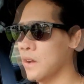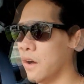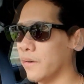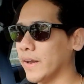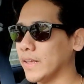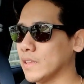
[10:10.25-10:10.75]

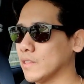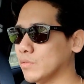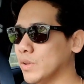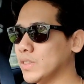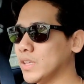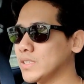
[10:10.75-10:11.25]
Alright,
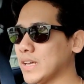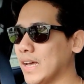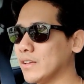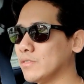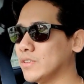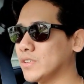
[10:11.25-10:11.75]
3 things
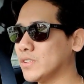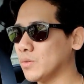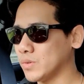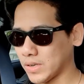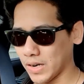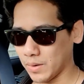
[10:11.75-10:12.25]
I
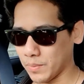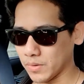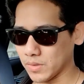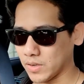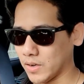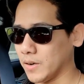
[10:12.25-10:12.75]
don't like about
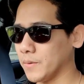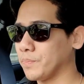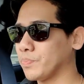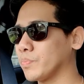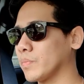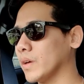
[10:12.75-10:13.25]
the car.
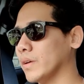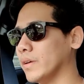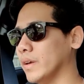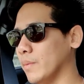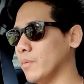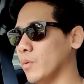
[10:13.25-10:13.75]

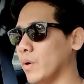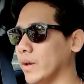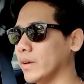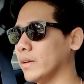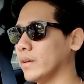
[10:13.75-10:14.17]
Number 1,